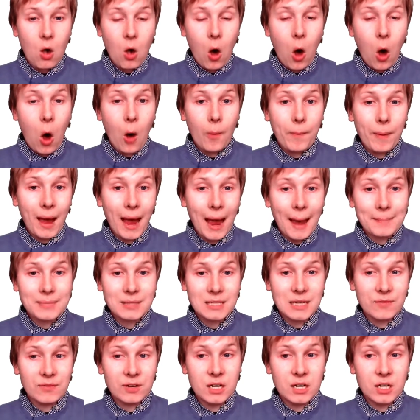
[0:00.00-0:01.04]
or
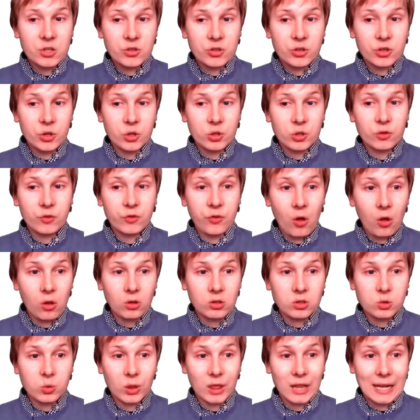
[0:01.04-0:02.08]
perhaps even introduce
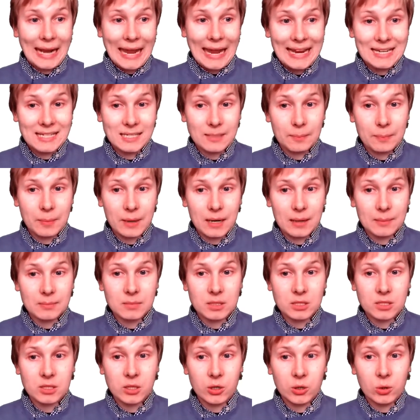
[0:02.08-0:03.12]
faults with laser
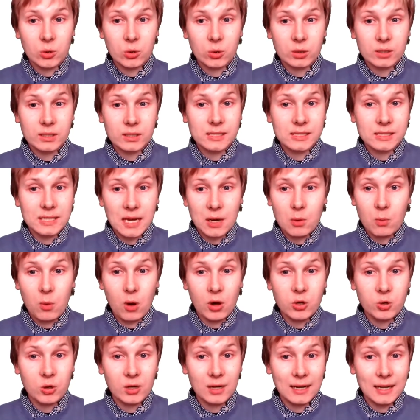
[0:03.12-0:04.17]
beams to see
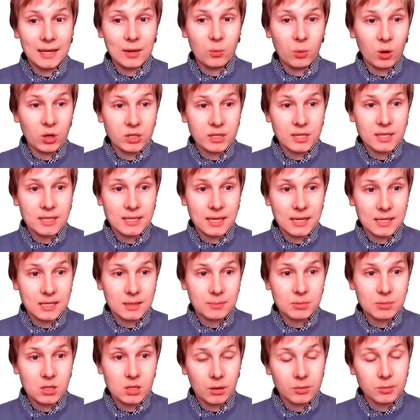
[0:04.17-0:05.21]
what you can leak once the
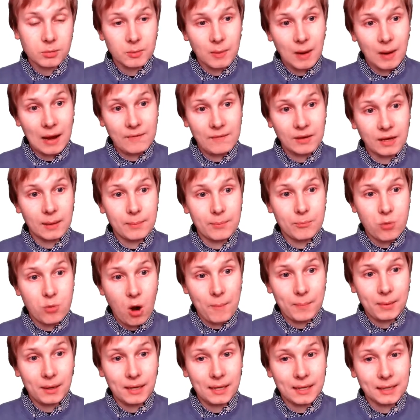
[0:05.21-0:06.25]
system starts behaving
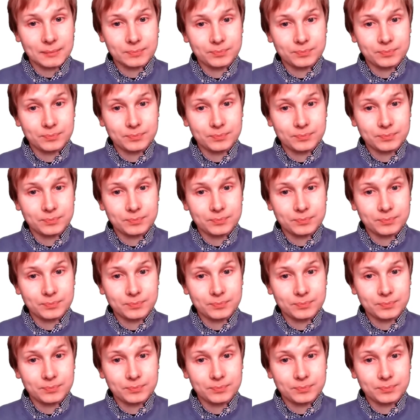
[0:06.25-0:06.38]
improperly.